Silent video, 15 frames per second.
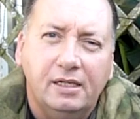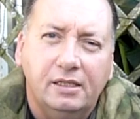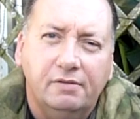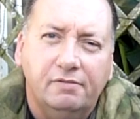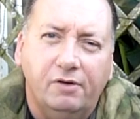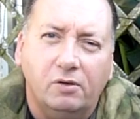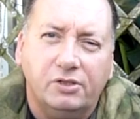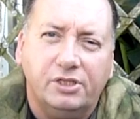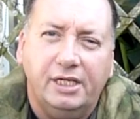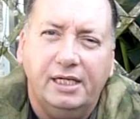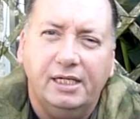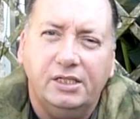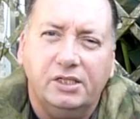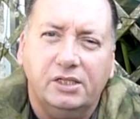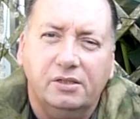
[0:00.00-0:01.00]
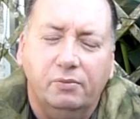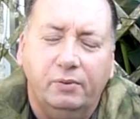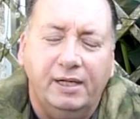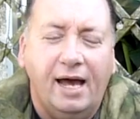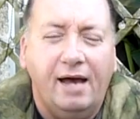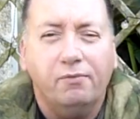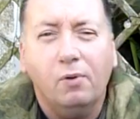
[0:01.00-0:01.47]
foxes,
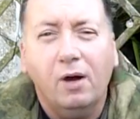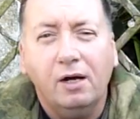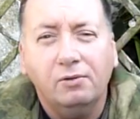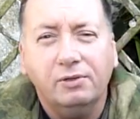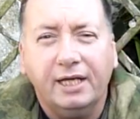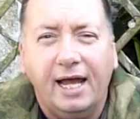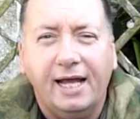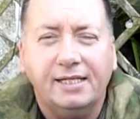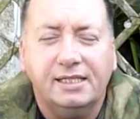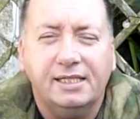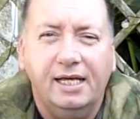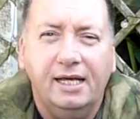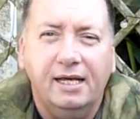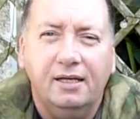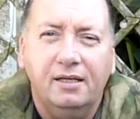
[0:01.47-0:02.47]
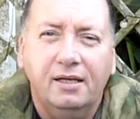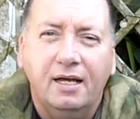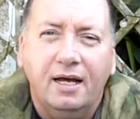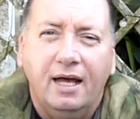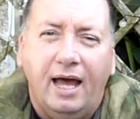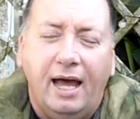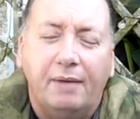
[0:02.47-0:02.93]
we have wild cats here,
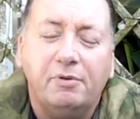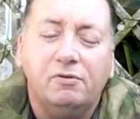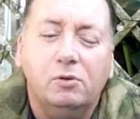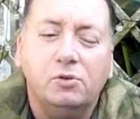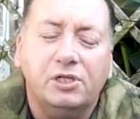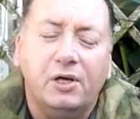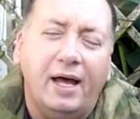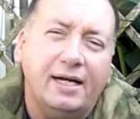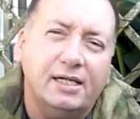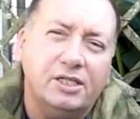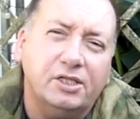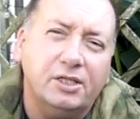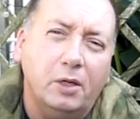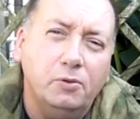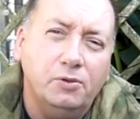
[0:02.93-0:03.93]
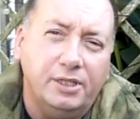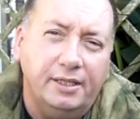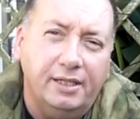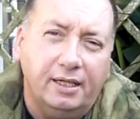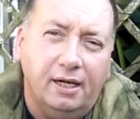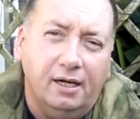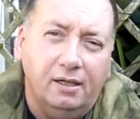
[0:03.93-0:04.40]
and we've also had a stoat in
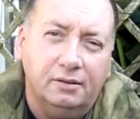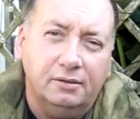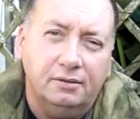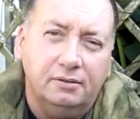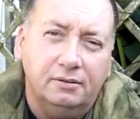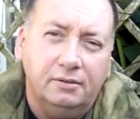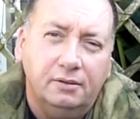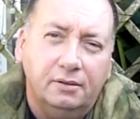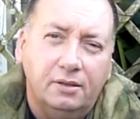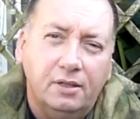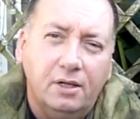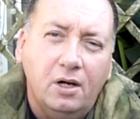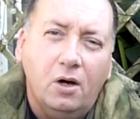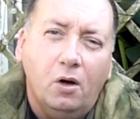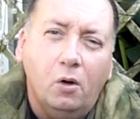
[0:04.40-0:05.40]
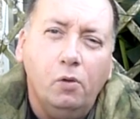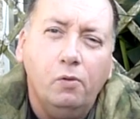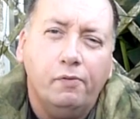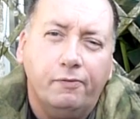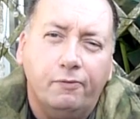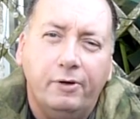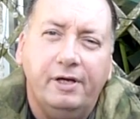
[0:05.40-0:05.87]
the garden. All
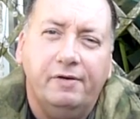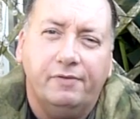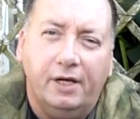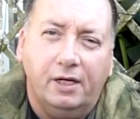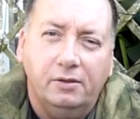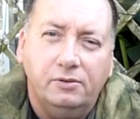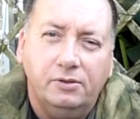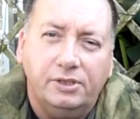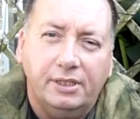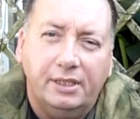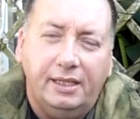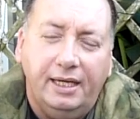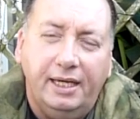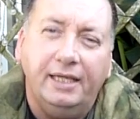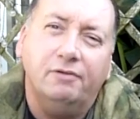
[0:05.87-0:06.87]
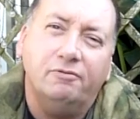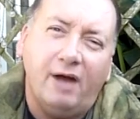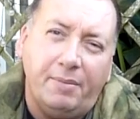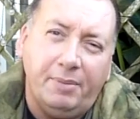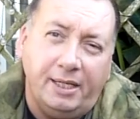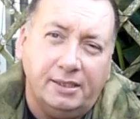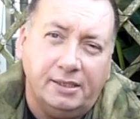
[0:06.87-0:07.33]
3 of those eat
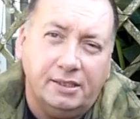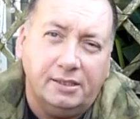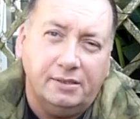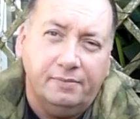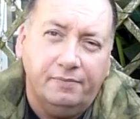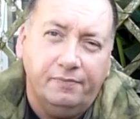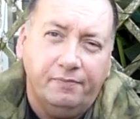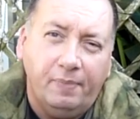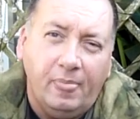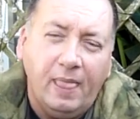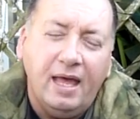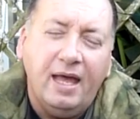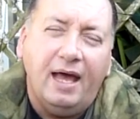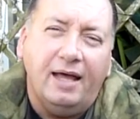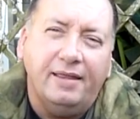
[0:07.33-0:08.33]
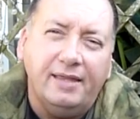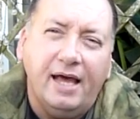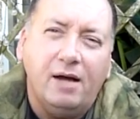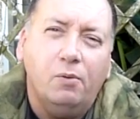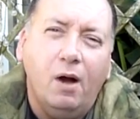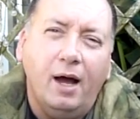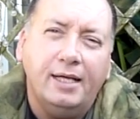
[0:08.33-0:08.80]
rabbits. And
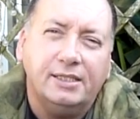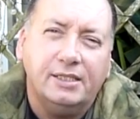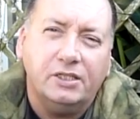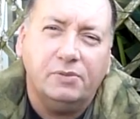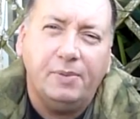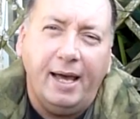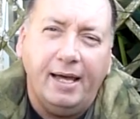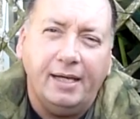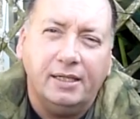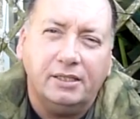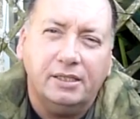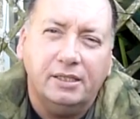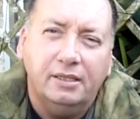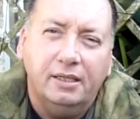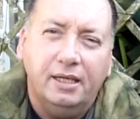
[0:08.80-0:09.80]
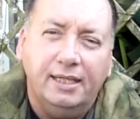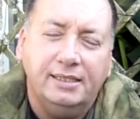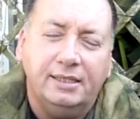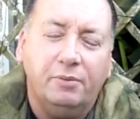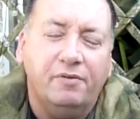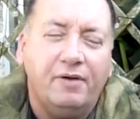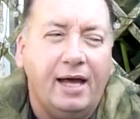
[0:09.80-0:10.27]
now what I suspect is
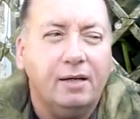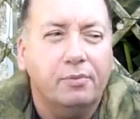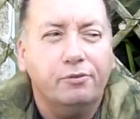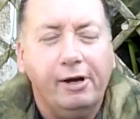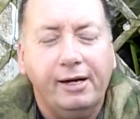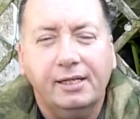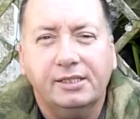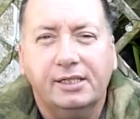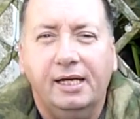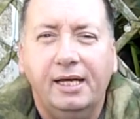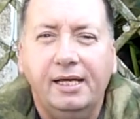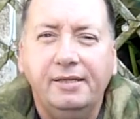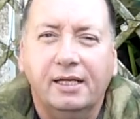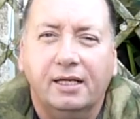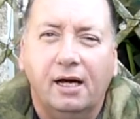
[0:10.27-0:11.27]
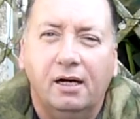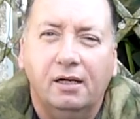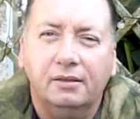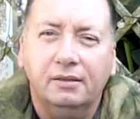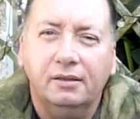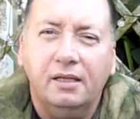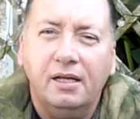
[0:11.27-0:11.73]
that we've had a predator in the
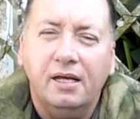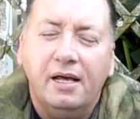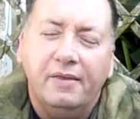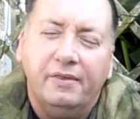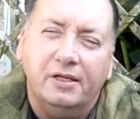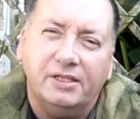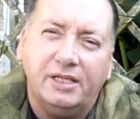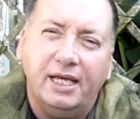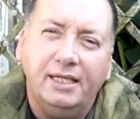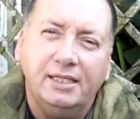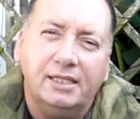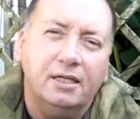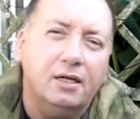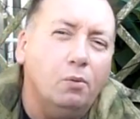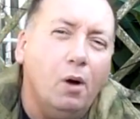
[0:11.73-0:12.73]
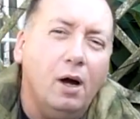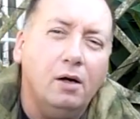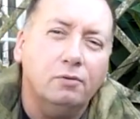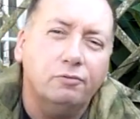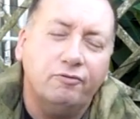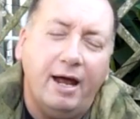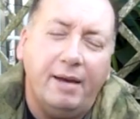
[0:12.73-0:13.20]
garden that's eaten a
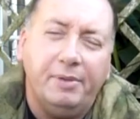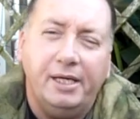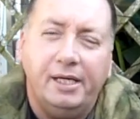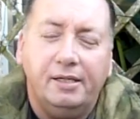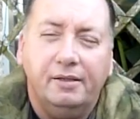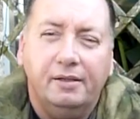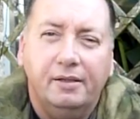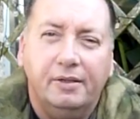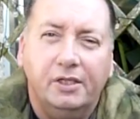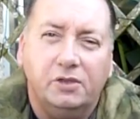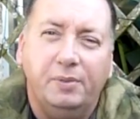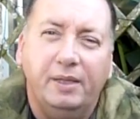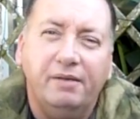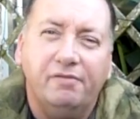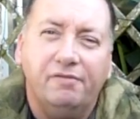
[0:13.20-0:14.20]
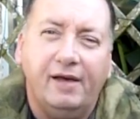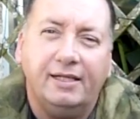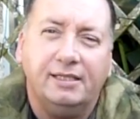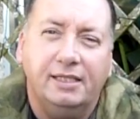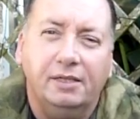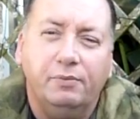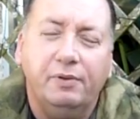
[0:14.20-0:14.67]
wild rabbit that's been
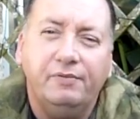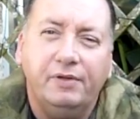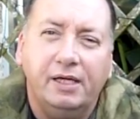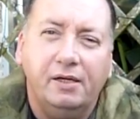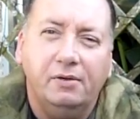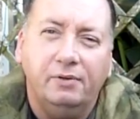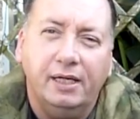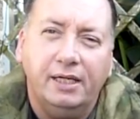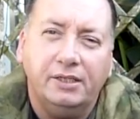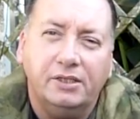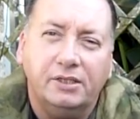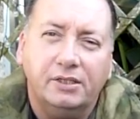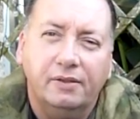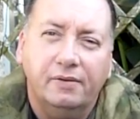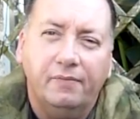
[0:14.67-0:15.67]
infected with the illness,